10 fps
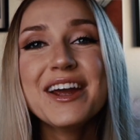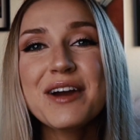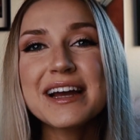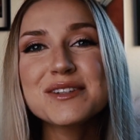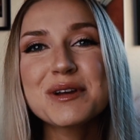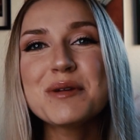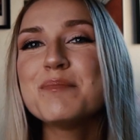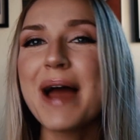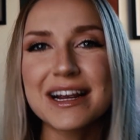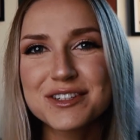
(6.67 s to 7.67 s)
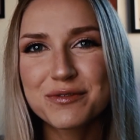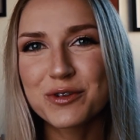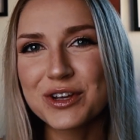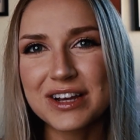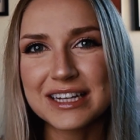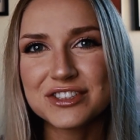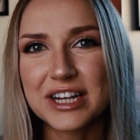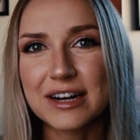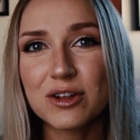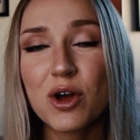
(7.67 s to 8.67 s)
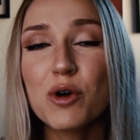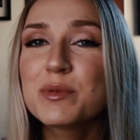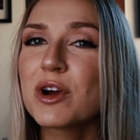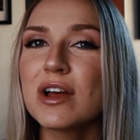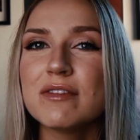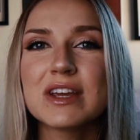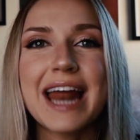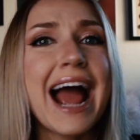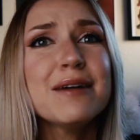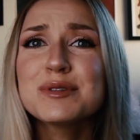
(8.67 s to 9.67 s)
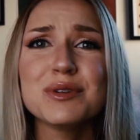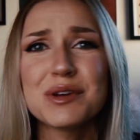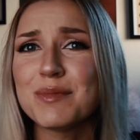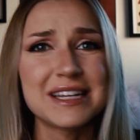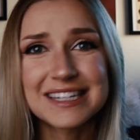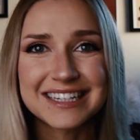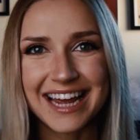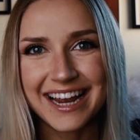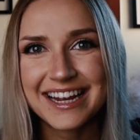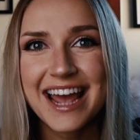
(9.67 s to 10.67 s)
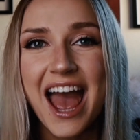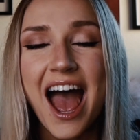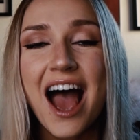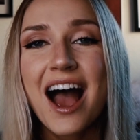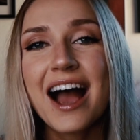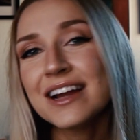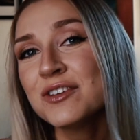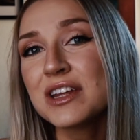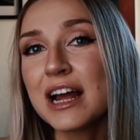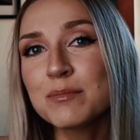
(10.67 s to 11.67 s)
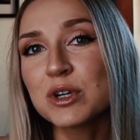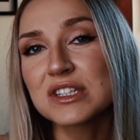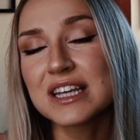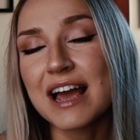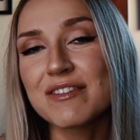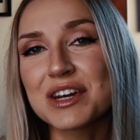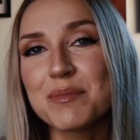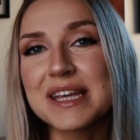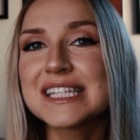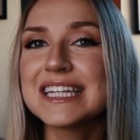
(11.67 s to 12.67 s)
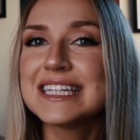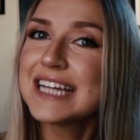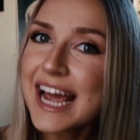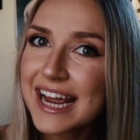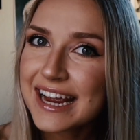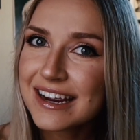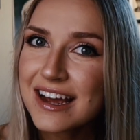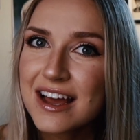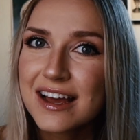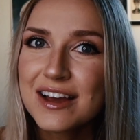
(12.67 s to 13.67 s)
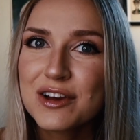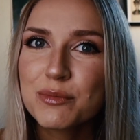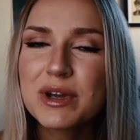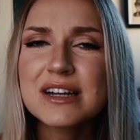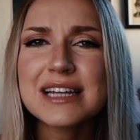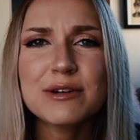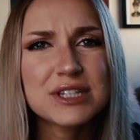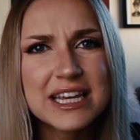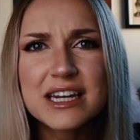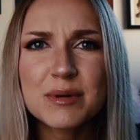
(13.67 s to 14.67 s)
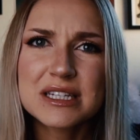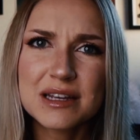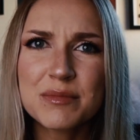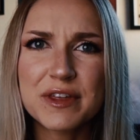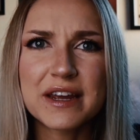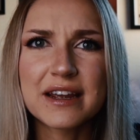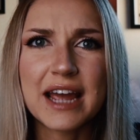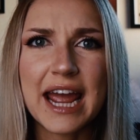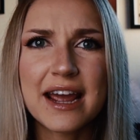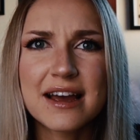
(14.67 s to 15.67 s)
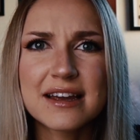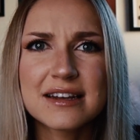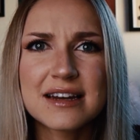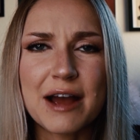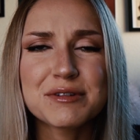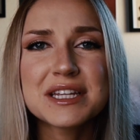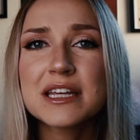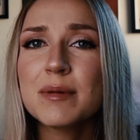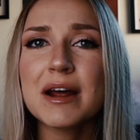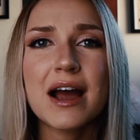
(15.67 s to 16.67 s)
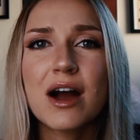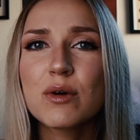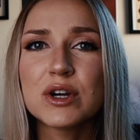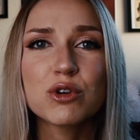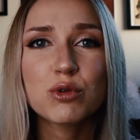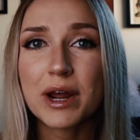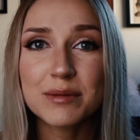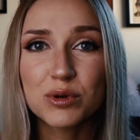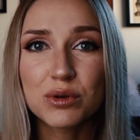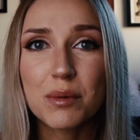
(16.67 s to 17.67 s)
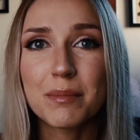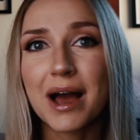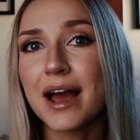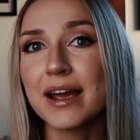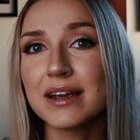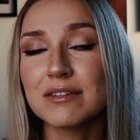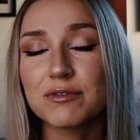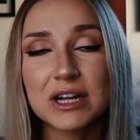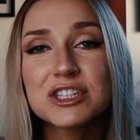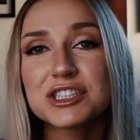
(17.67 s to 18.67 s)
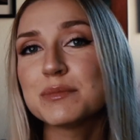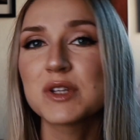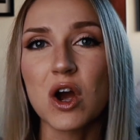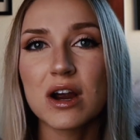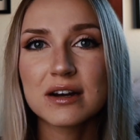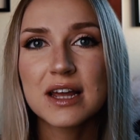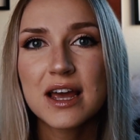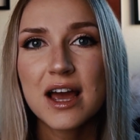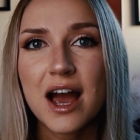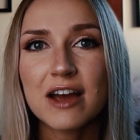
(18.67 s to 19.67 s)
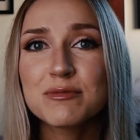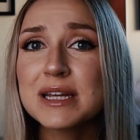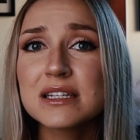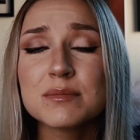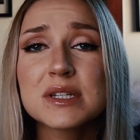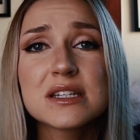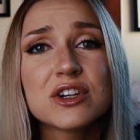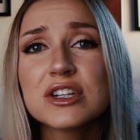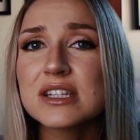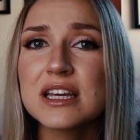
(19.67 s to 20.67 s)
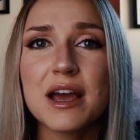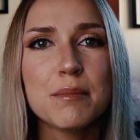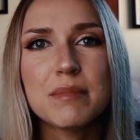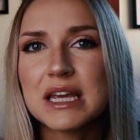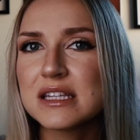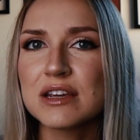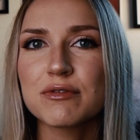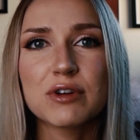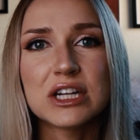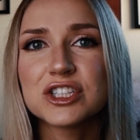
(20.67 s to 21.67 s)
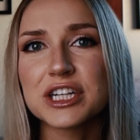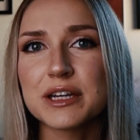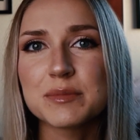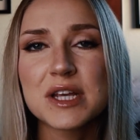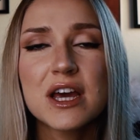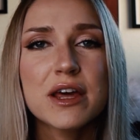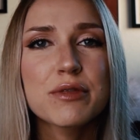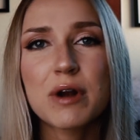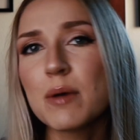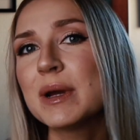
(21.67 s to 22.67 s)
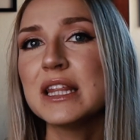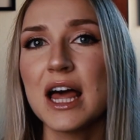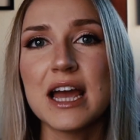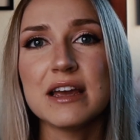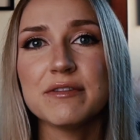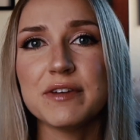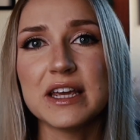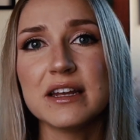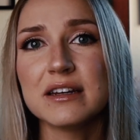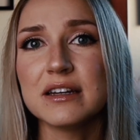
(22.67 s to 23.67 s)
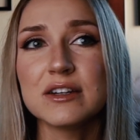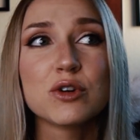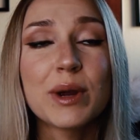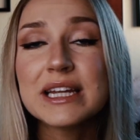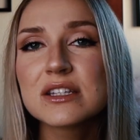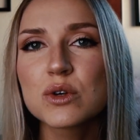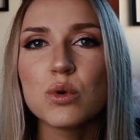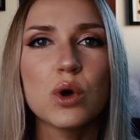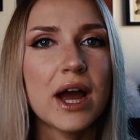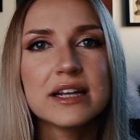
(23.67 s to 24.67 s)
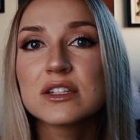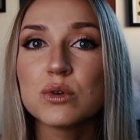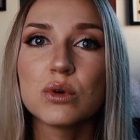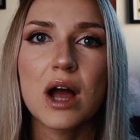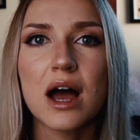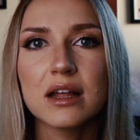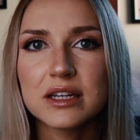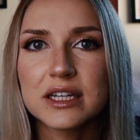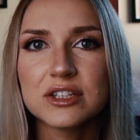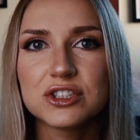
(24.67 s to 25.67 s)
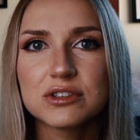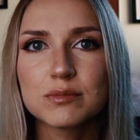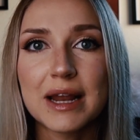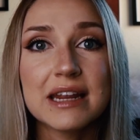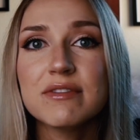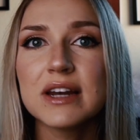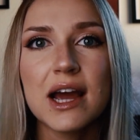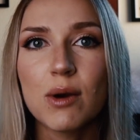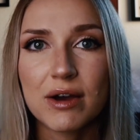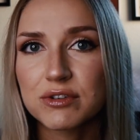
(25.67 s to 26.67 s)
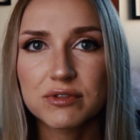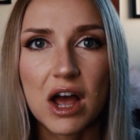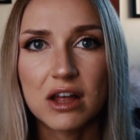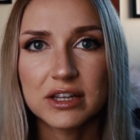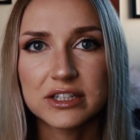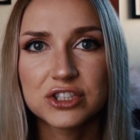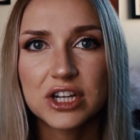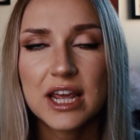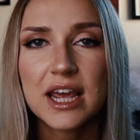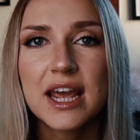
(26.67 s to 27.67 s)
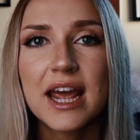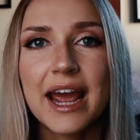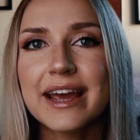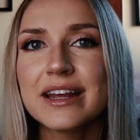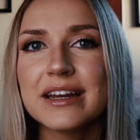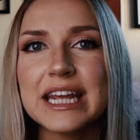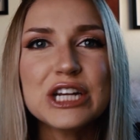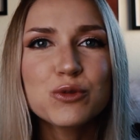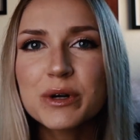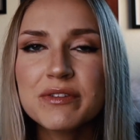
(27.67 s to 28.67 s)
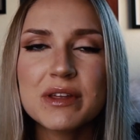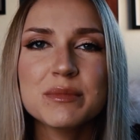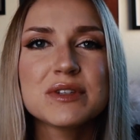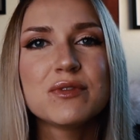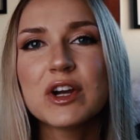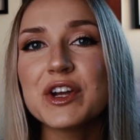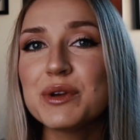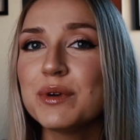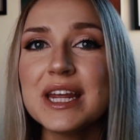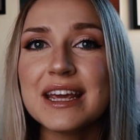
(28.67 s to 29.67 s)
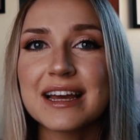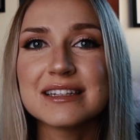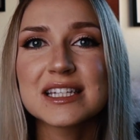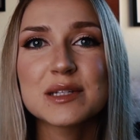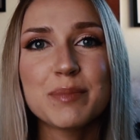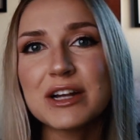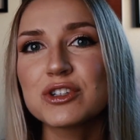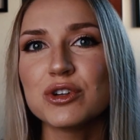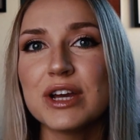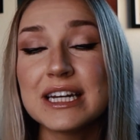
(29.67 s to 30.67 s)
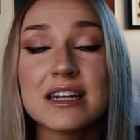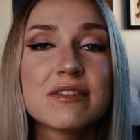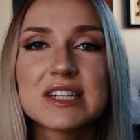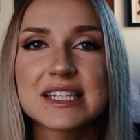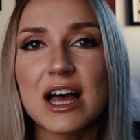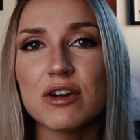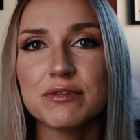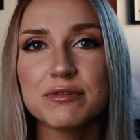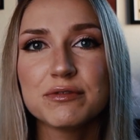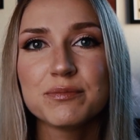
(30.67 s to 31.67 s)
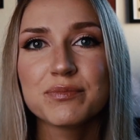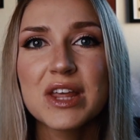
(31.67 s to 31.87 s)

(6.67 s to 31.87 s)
guys, welcome back to Free Guide channel. Hope you're all having an absolutely amazing day. I know that I'm personally having an amazing day because I was thinking about something, and I was thinking about how incredible my friendships are. I've made some seriously amazing friendships throughout my life in grade school, high school, college, and even now out of college. And each one of them is very unique and special in and of itself.